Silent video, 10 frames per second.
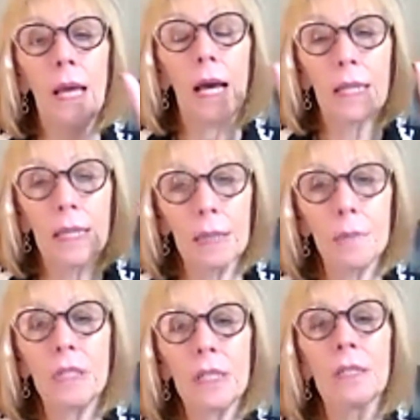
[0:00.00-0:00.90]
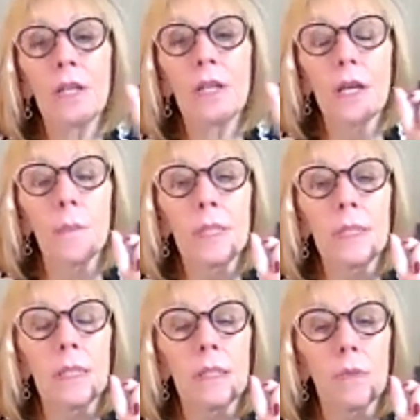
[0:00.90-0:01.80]
a glimpse into their
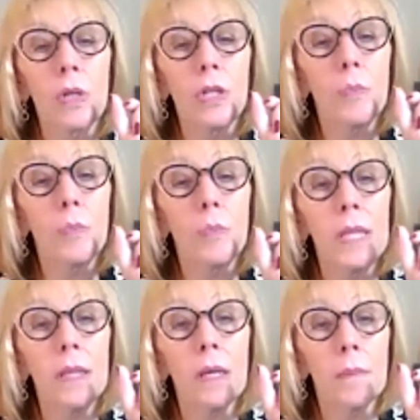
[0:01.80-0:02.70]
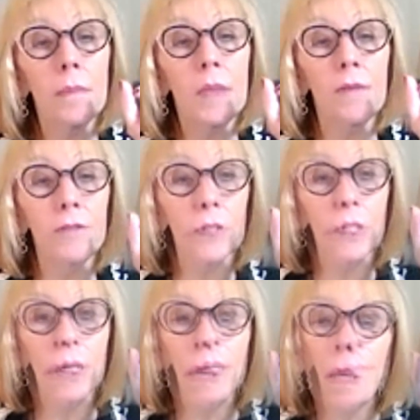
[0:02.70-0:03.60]
business when you meet them the first
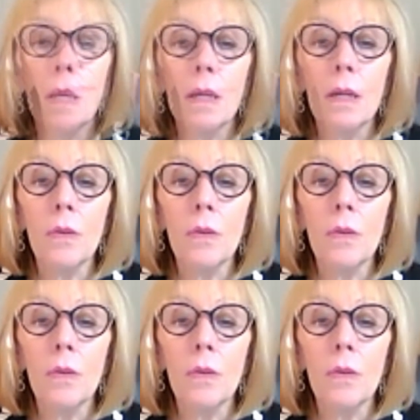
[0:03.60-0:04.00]
time.